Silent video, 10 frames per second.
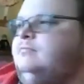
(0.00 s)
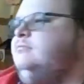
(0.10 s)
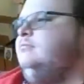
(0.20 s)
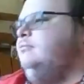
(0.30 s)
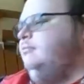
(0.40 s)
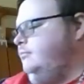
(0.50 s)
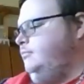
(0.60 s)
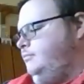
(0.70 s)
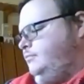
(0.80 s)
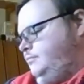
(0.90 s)

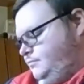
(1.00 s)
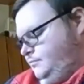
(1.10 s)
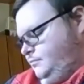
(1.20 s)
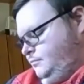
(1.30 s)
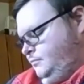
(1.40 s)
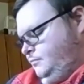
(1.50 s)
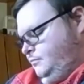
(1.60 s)
[no speech]